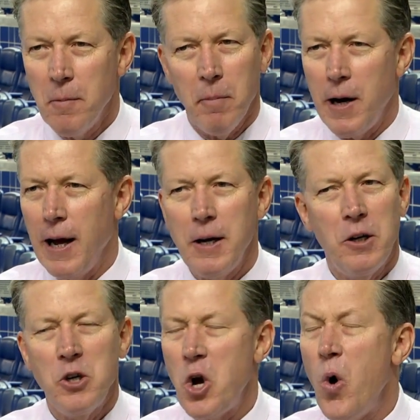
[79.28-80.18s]
but I
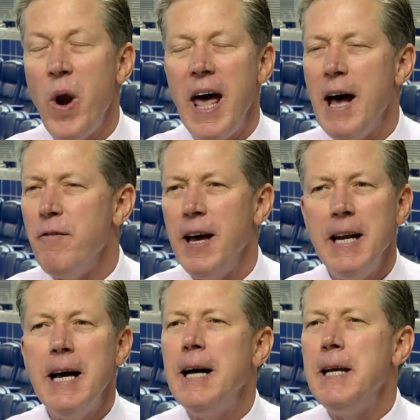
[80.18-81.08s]
don't have
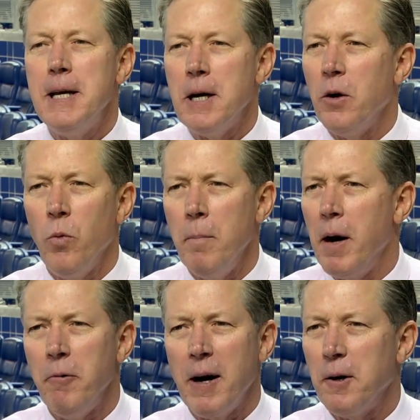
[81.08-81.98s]
any idea what
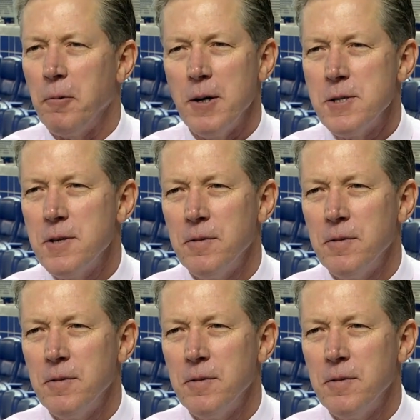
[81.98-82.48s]
my record was.